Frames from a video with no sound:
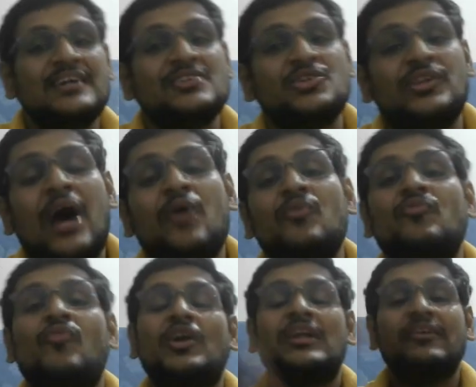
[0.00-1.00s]
So now
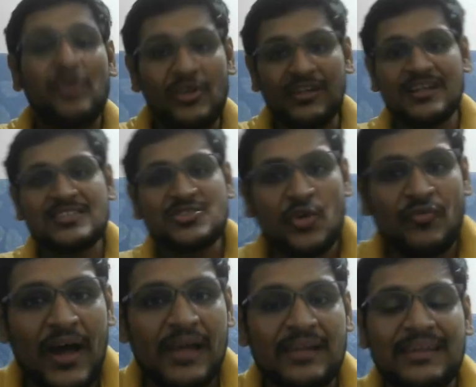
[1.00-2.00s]
whatever you learn so
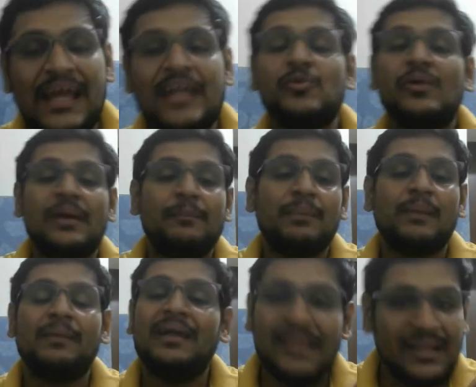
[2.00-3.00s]
far, that you will
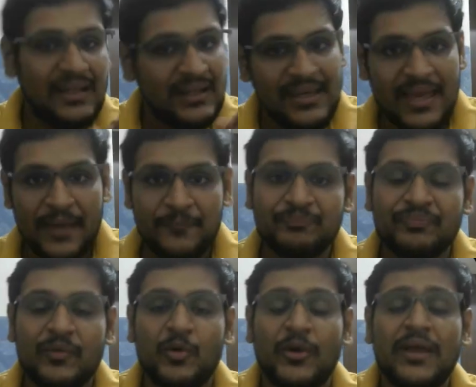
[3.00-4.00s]
implement in DI,
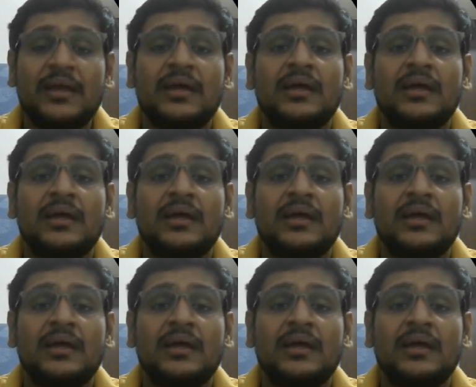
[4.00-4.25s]
okay.